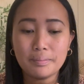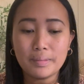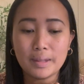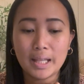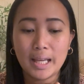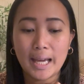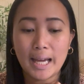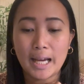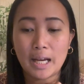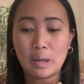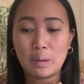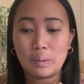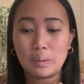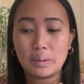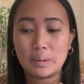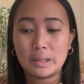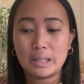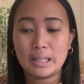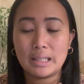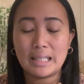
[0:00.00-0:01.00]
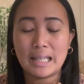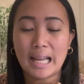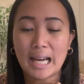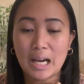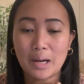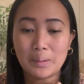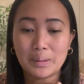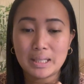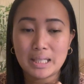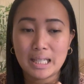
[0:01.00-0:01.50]
how
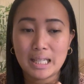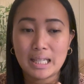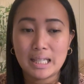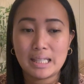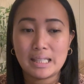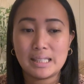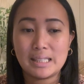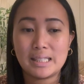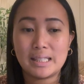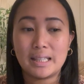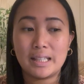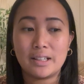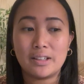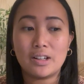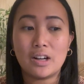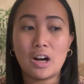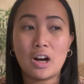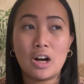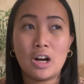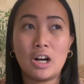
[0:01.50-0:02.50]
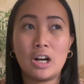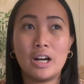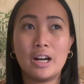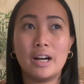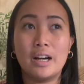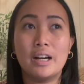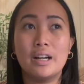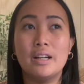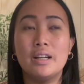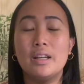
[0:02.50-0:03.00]
nowadays there
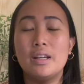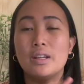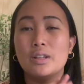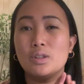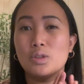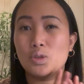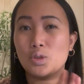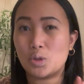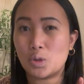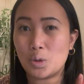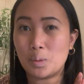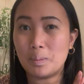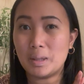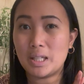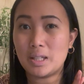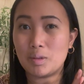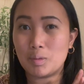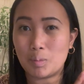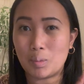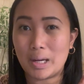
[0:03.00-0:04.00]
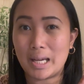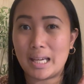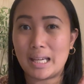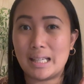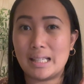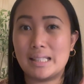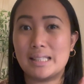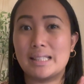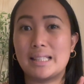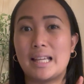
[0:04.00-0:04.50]
are so many
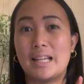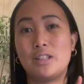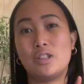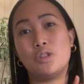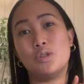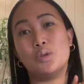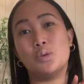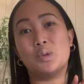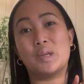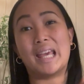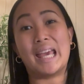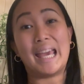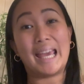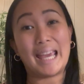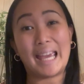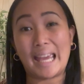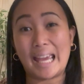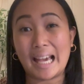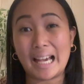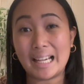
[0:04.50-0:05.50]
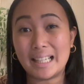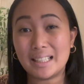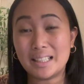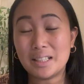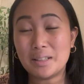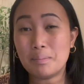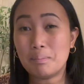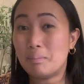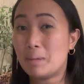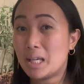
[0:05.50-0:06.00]
ways that you can
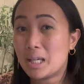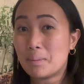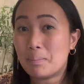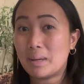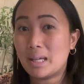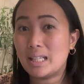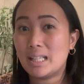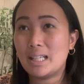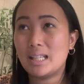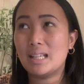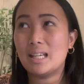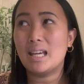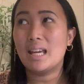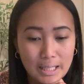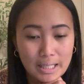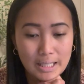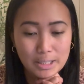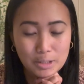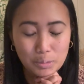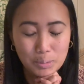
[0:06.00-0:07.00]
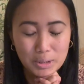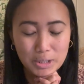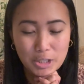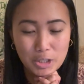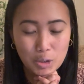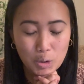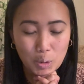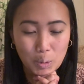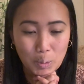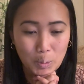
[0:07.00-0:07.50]
make money. It's really
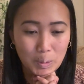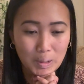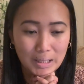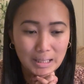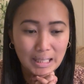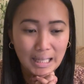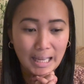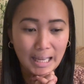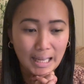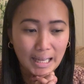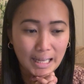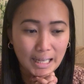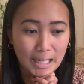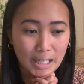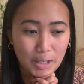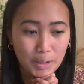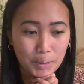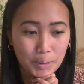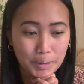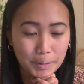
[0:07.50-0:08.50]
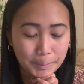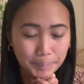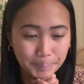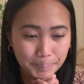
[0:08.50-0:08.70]
cool how